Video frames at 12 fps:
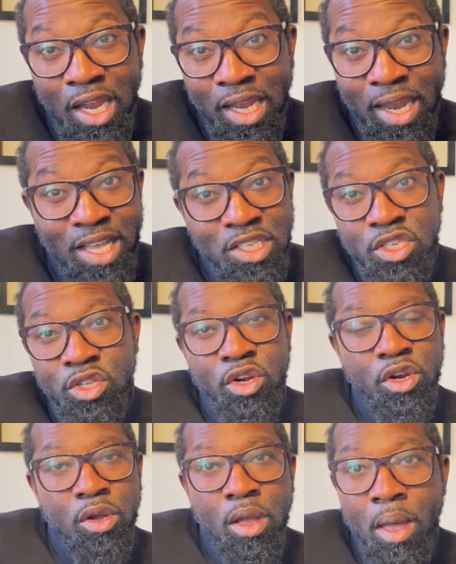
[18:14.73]
Leicester,
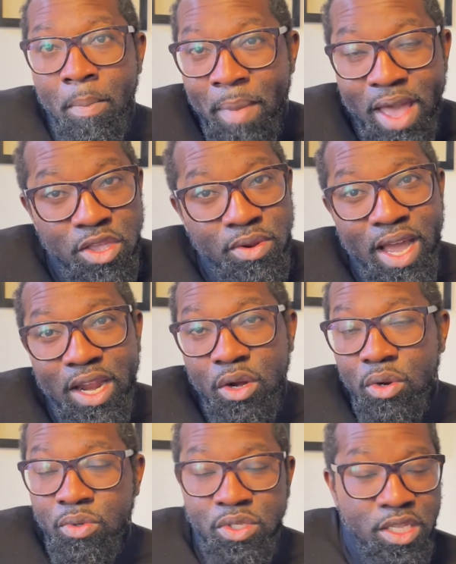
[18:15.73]
Man United,
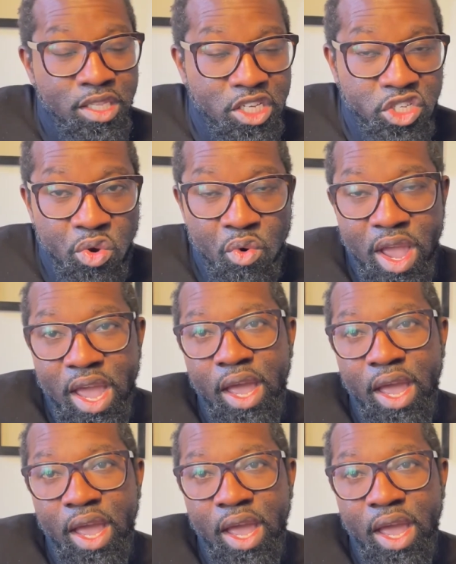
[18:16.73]
who's in disarray.